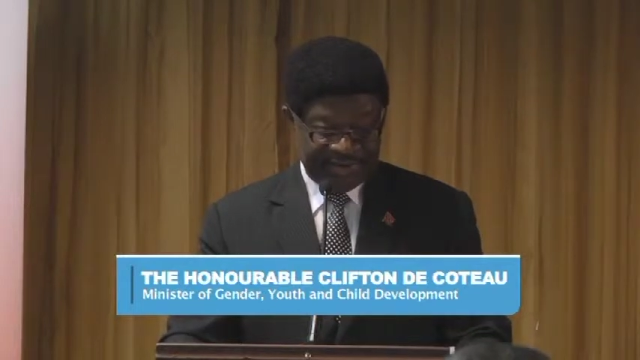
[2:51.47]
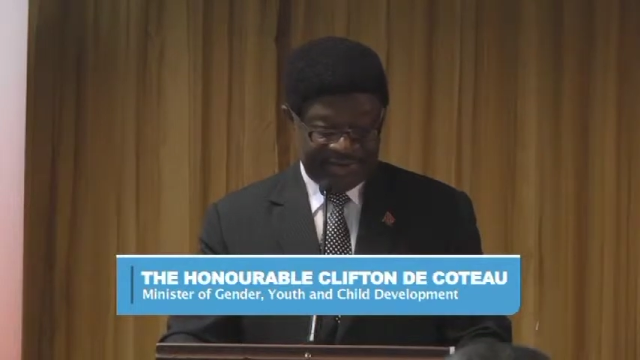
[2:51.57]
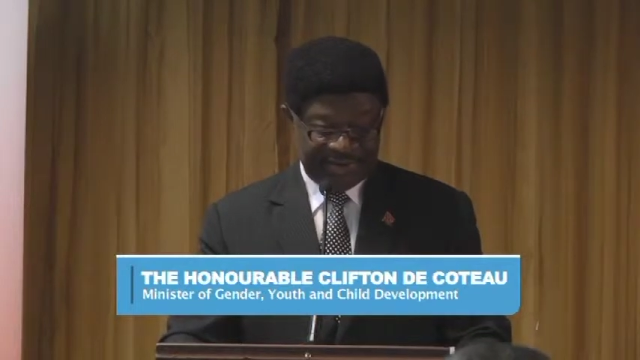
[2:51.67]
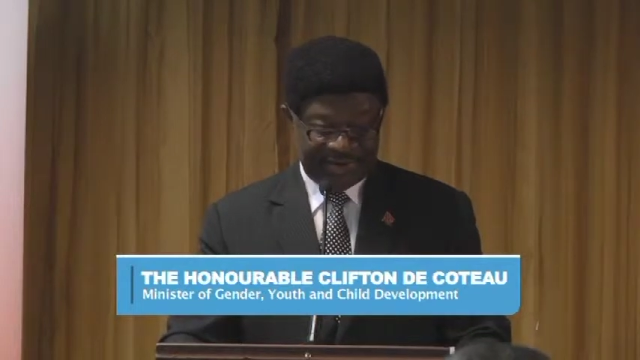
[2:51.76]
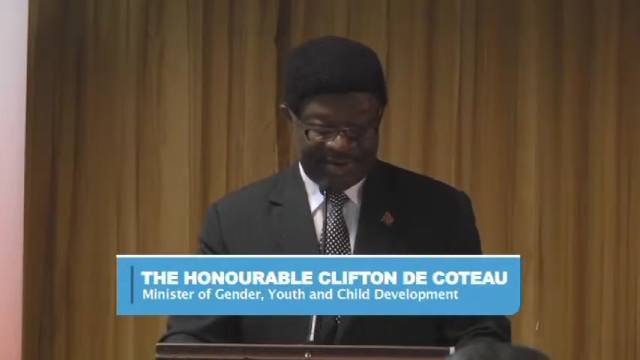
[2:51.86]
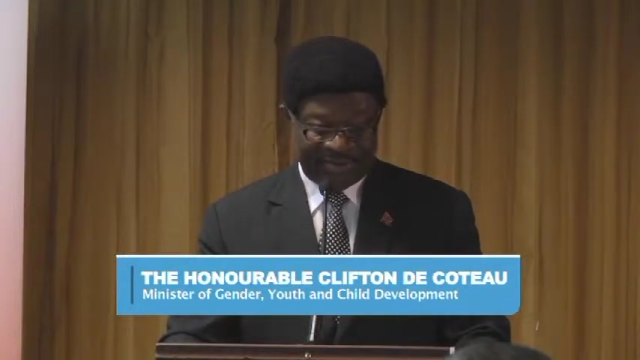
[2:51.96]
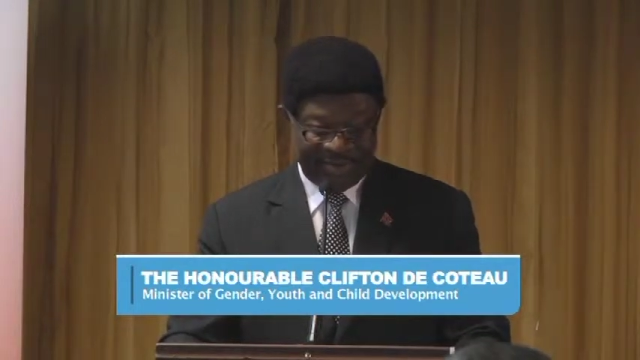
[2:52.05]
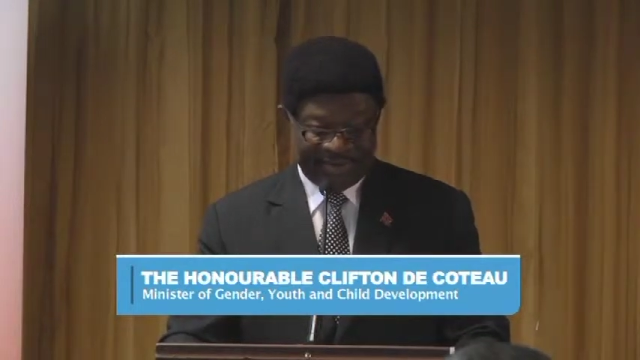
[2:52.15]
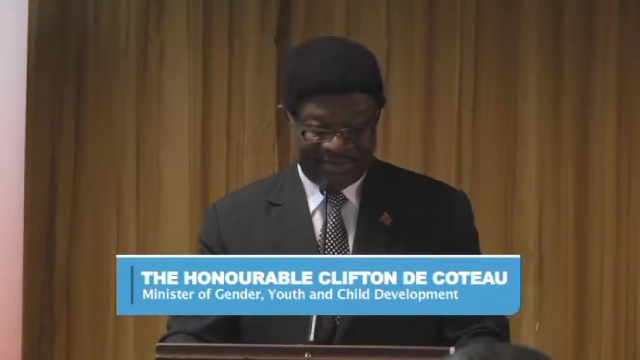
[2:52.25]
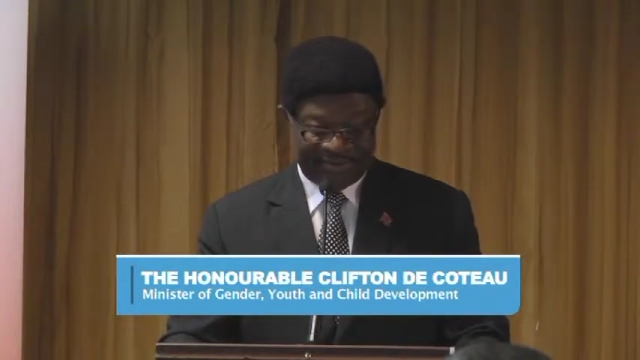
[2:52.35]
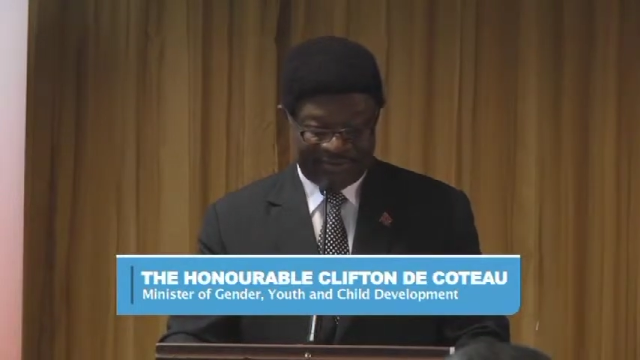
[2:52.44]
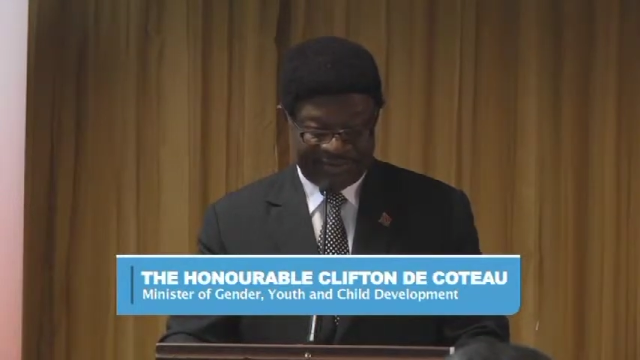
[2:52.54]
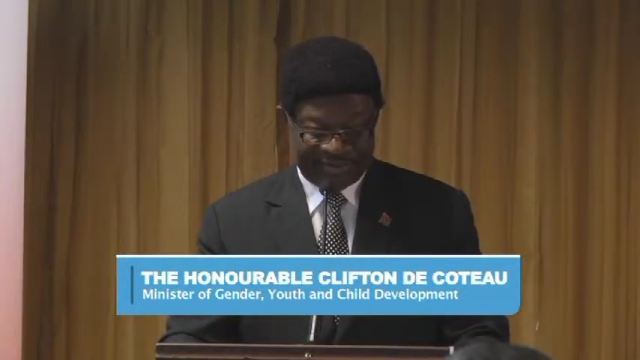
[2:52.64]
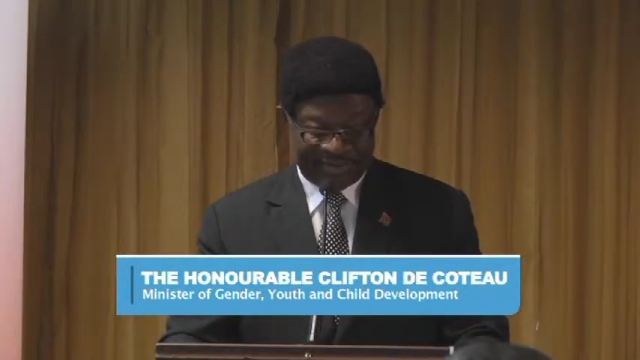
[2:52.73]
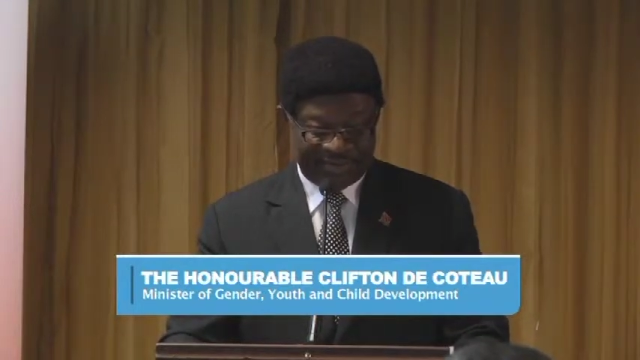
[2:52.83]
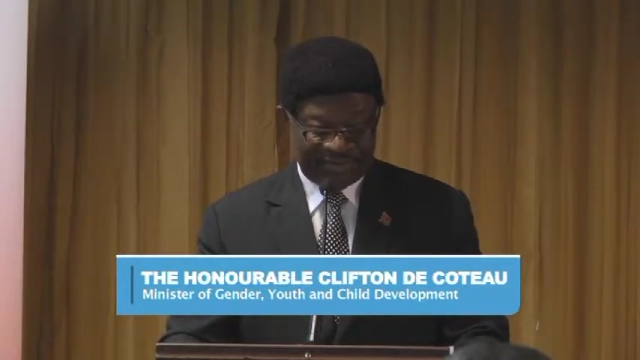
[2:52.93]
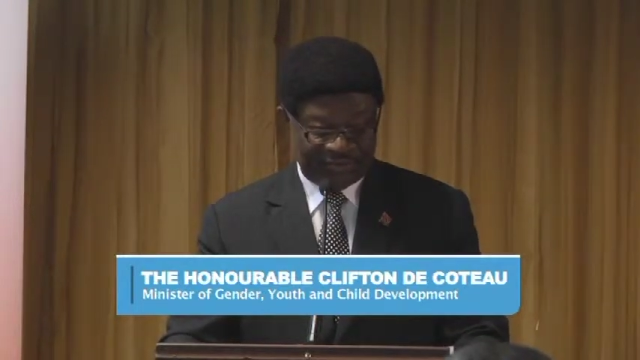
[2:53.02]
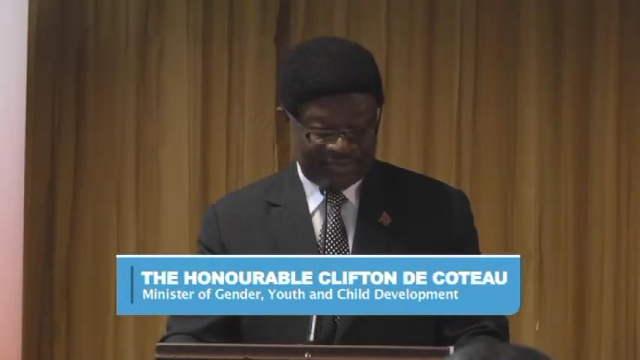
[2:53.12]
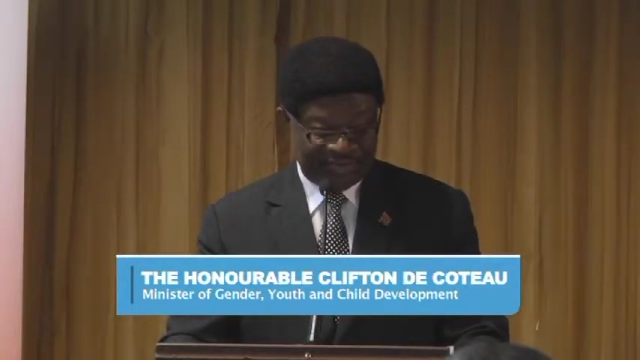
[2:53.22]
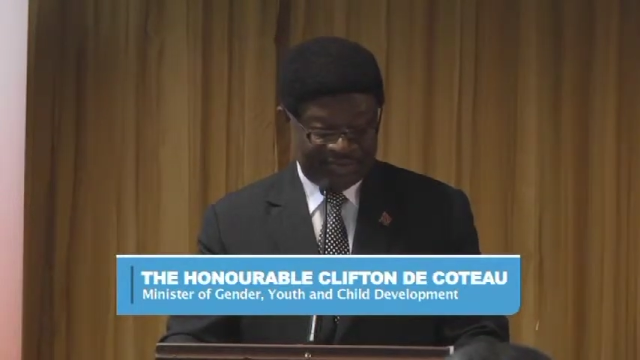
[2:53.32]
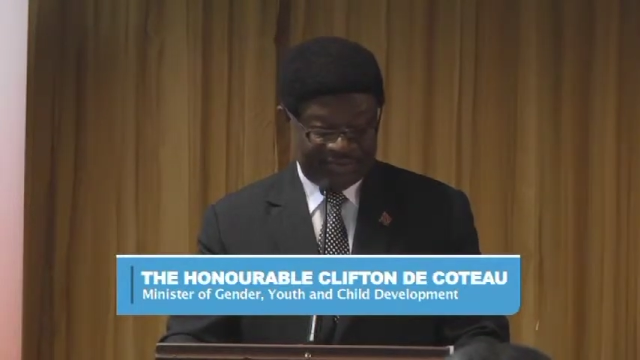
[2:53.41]
in the collaborative effort among
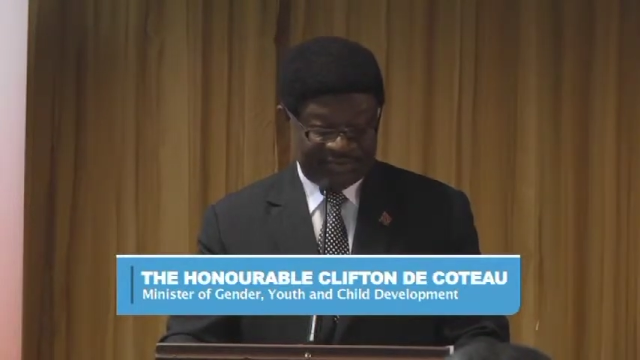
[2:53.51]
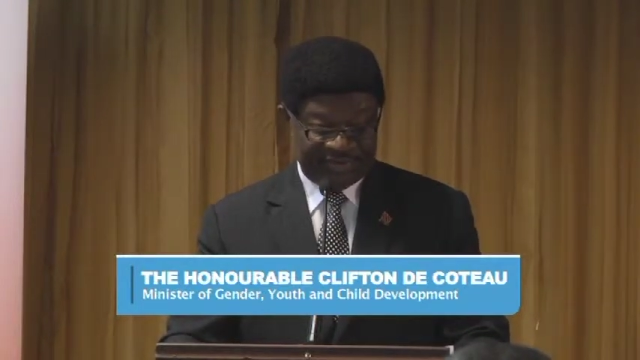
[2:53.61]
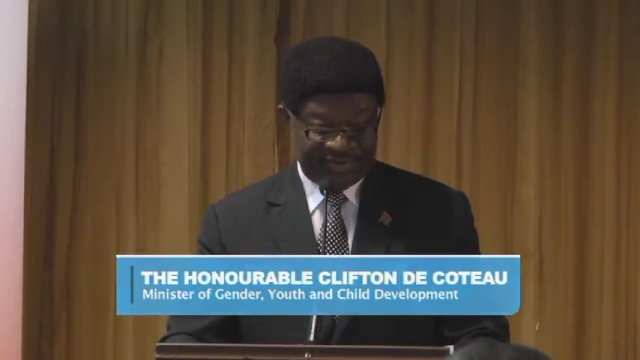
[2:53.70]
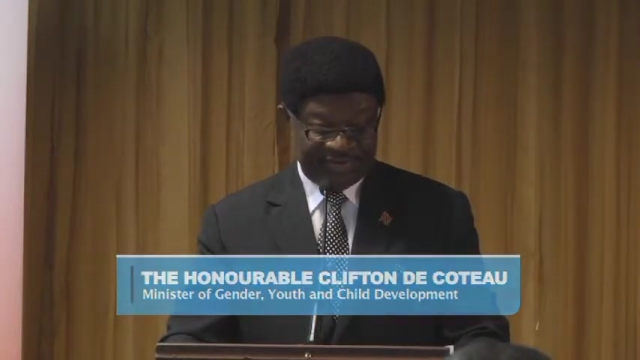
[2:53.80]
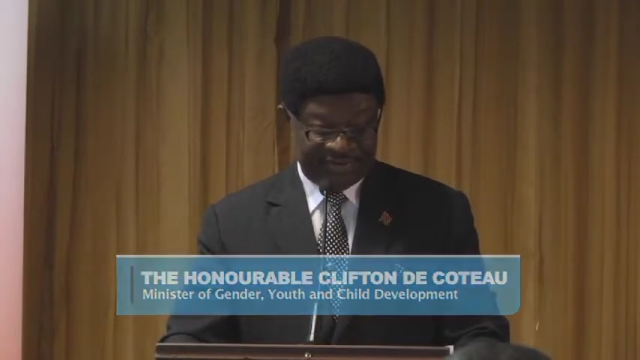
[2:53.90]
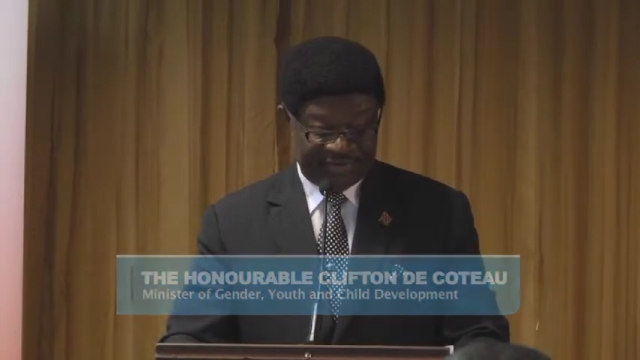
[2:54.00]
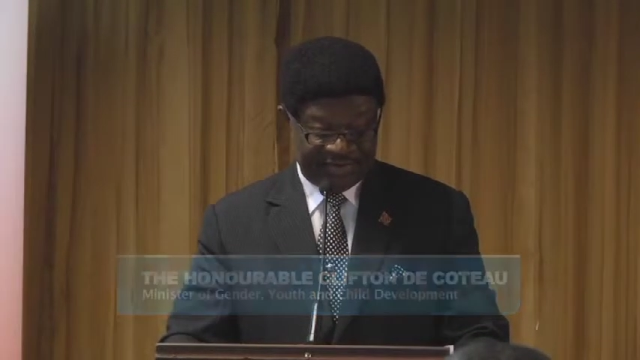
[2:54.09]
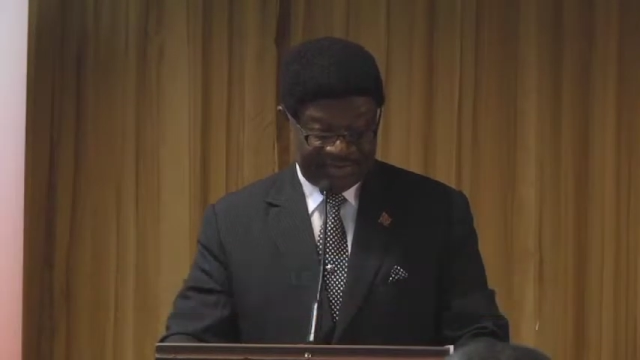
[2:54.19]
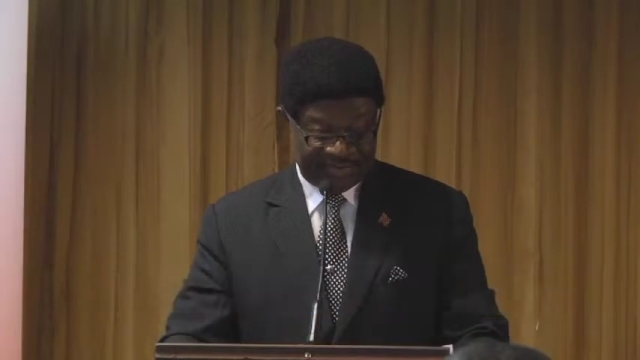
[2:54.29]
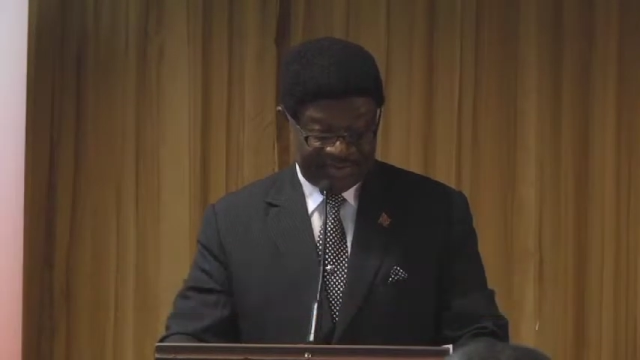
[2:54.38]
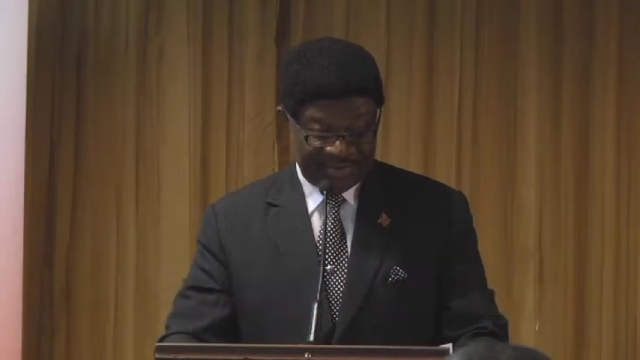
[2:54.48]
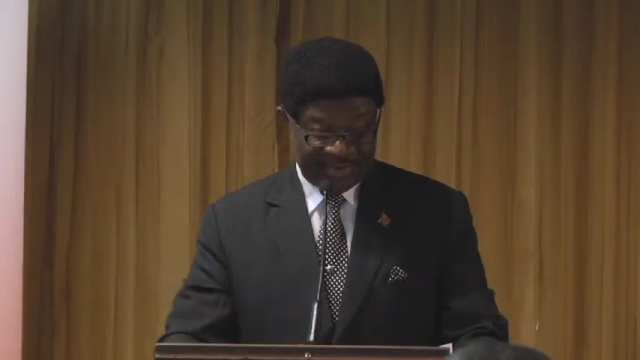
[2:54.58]
social service agencies